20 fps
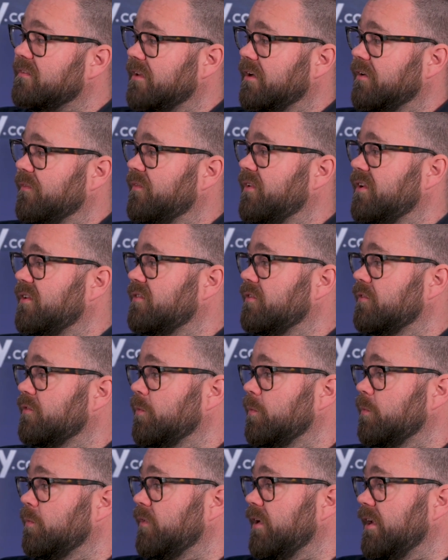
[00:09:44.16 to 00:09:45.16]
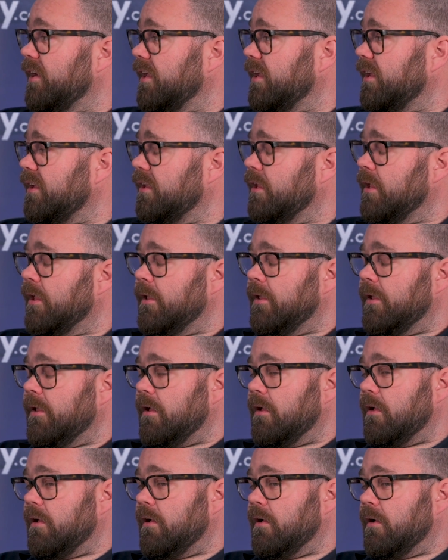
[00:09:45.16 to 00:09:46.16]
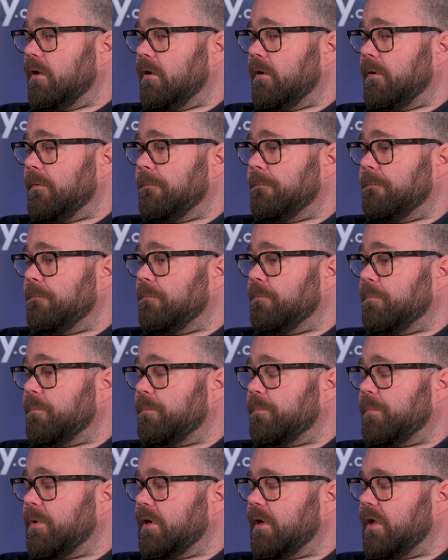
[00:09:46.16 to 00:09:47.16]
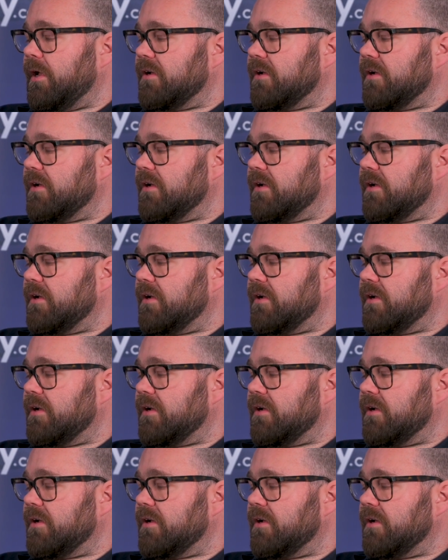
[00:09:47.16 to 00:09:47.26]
set of features already. But